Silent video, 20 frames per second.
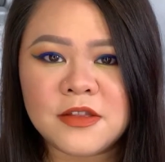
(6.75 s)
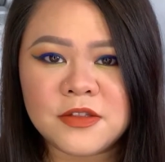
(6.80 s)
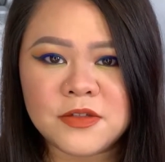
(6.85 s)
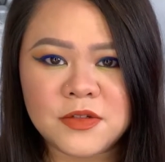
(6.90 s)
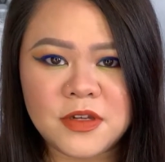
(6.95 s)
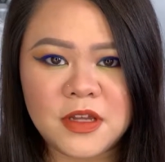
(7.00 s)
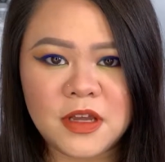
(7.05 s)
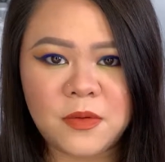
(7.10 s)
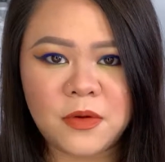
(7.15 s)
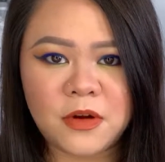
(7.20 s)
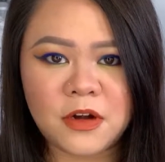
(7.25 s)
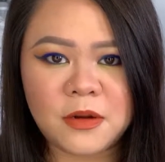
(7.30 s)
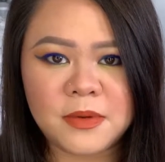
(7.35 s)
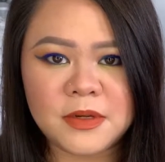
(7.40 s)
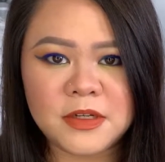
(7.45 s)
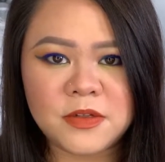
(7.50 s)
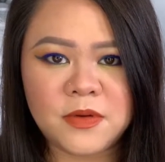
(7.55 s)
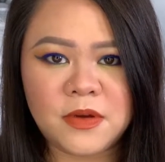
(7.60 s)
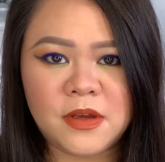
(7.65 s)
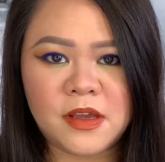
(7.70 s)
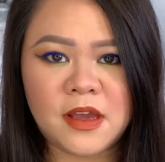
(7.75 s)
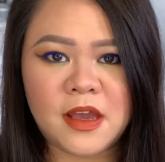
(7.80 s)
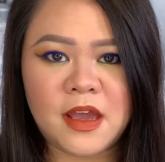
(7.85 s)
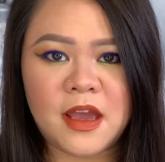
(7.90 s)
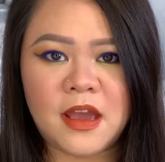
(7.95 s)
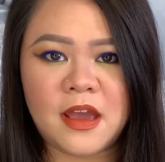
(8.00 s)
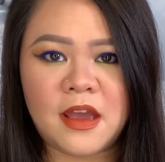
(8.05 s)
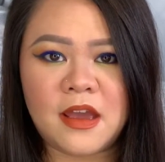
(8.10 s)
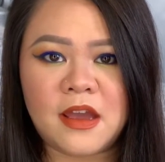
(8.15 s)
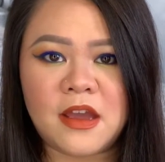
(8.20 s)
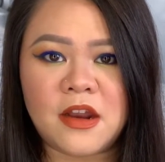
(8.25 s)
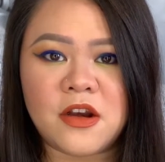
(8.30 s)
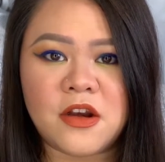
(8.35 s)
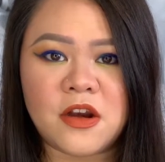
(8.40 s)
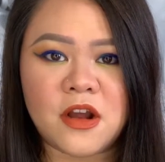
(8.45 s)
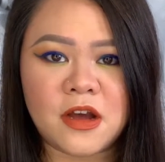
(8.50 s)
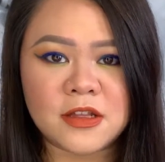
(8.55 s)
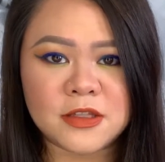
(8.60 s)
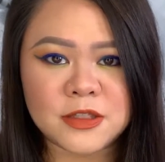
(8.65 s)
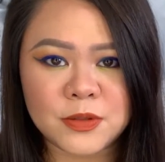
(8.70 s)
Today we're going to be doing a
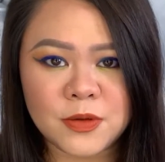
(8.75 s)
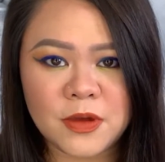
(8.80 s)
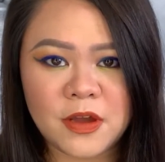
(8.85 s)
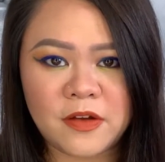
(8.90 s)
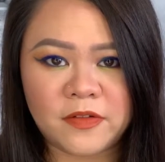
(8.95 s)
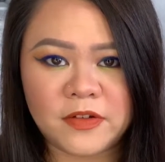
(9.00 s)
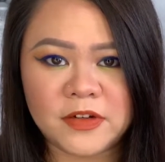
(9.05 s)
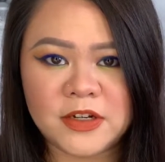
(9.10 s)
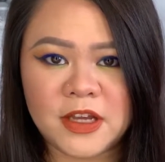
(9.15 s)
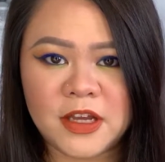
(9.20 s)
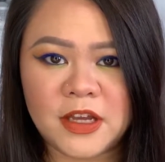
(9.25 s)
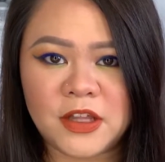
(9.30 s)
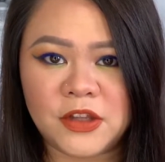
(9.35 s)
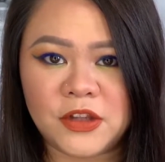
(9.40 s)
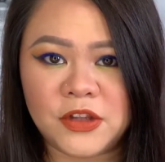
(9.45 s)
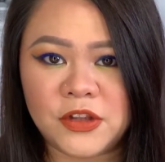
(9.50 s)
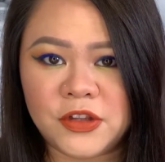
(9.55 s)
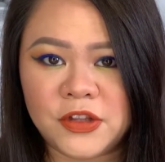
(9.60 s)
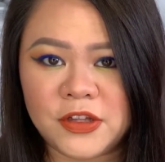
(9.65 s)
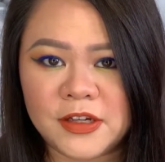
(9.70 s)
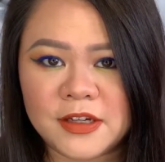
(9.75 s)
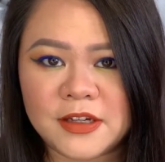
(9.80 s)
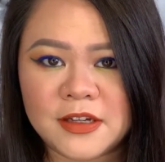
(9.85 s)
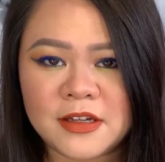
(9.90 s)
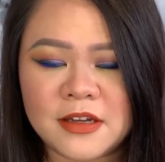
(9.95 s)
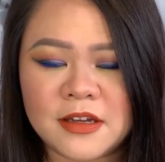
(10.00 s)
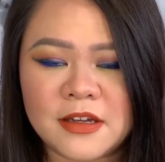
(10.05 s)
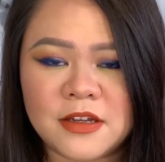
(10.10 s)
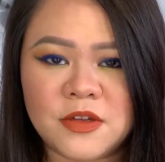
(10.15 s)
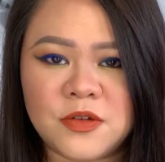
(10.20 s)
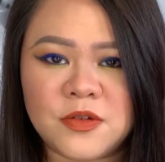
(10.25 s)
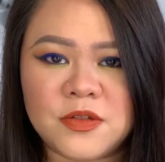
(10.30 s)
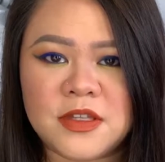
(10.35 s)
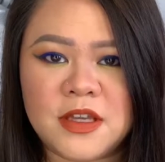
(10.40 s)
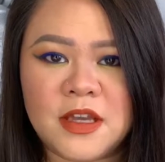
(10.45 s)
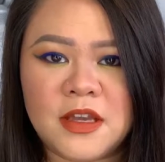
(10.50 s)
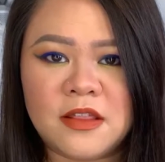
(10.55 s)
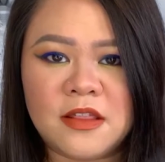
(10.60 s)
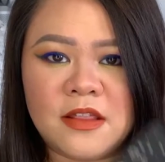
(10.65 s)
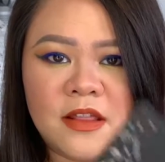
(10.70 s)
not so everyday look
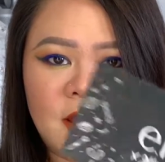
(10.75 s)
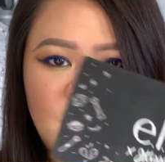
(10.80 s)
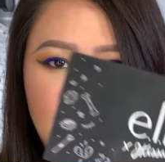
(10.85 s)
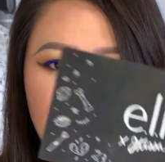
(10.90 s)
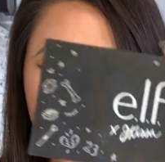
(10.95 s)
using the